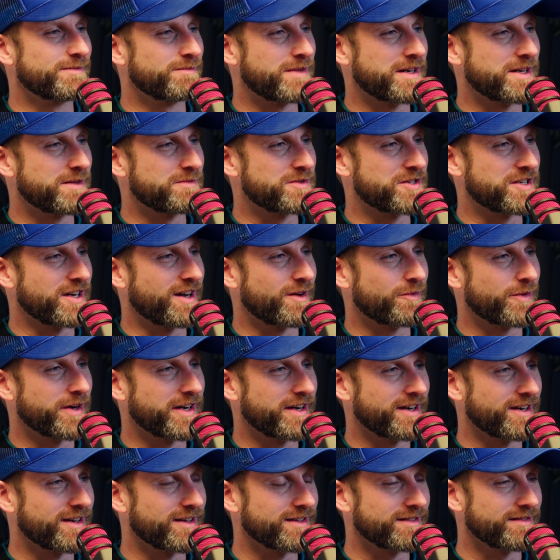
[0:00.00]
my name is John
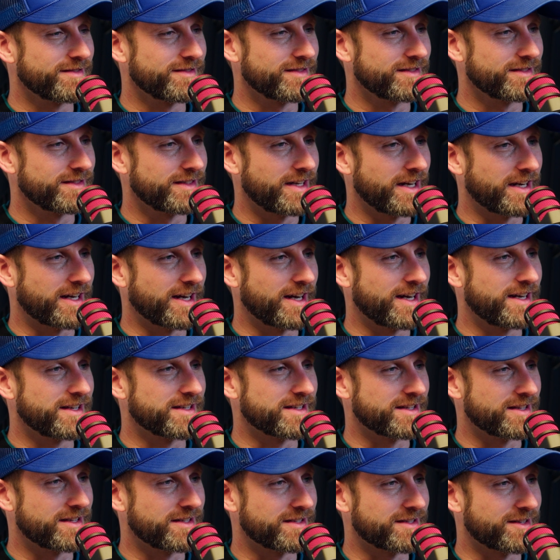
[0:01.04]
Ware, aka
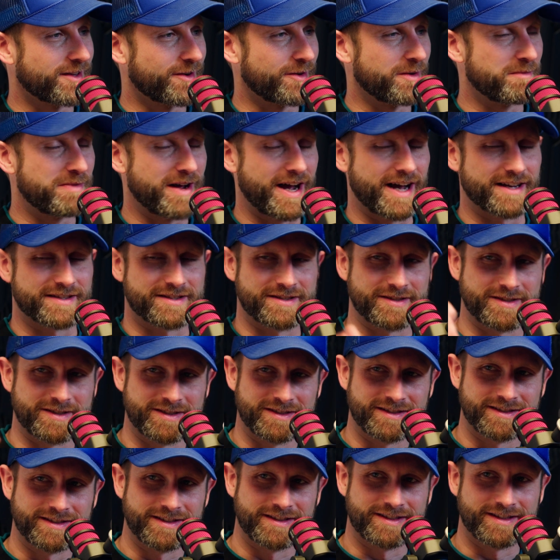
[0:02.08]
the Stuttering Pastor.
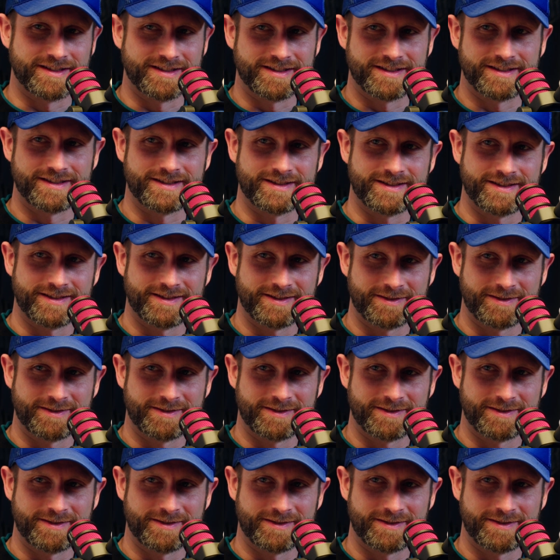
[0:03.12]
This is